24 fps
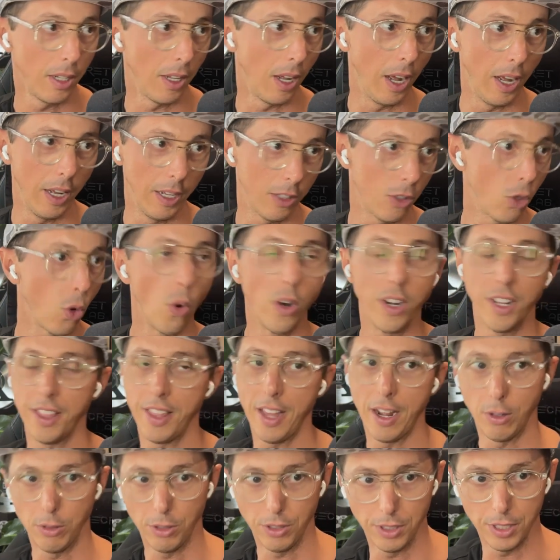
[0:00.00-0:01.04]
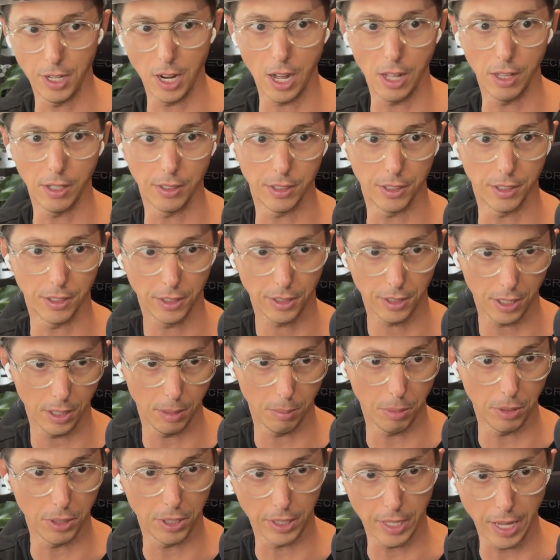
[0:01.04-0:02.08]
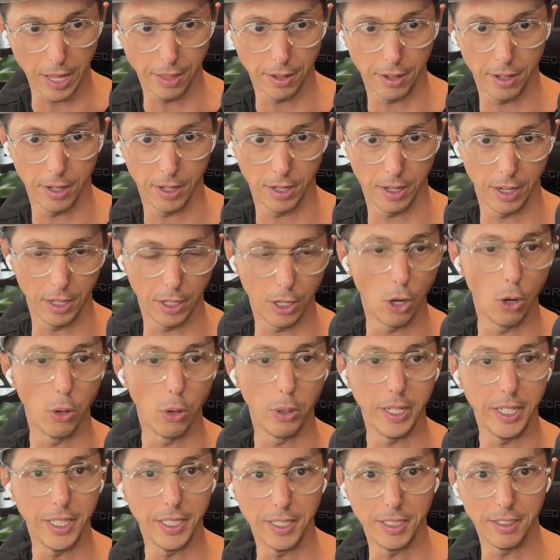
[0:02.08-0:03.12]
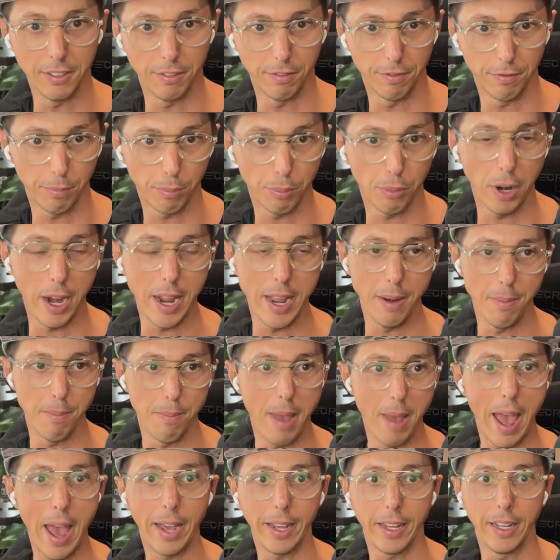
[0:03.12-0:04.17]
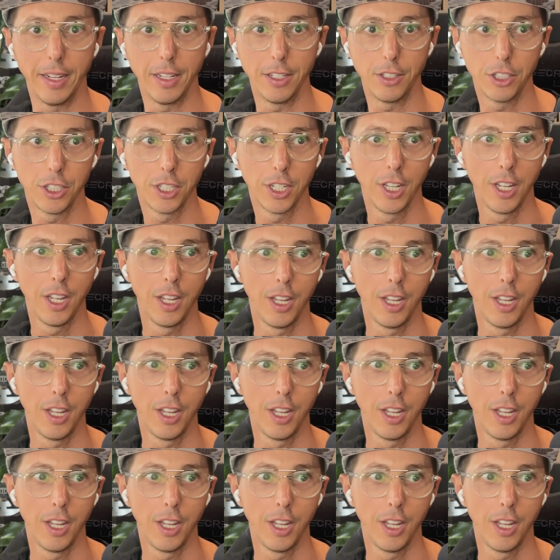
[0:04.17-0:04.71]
$20,000 to put together a cohesive brand package.